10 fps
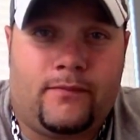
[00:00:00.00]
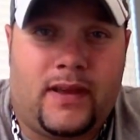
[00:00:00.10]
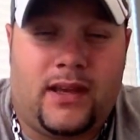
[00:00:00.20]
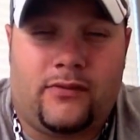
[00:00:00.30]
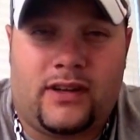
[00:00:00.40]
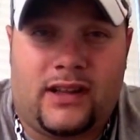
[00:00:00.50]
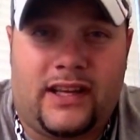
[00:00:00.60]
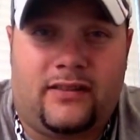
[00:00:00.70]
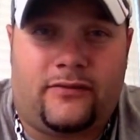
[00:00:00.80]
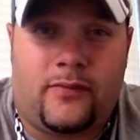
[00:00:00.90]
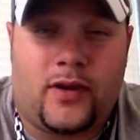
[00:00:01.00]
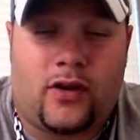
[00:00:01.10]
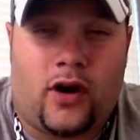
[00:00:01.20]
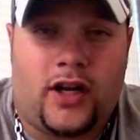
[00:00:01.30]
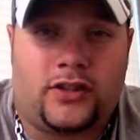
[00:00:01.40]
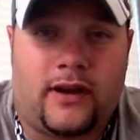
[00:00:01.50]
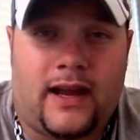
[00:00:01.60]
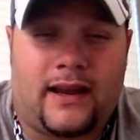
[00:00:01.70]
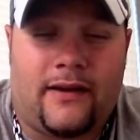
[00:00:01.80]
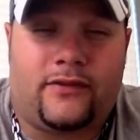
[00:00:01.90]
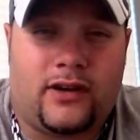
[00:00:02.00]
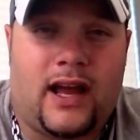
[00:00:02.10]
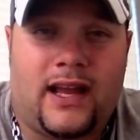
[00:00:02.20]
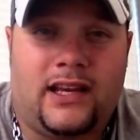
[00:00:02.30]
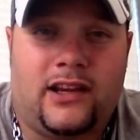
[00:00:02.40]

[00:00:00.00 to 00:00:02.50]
being released from your contract after 9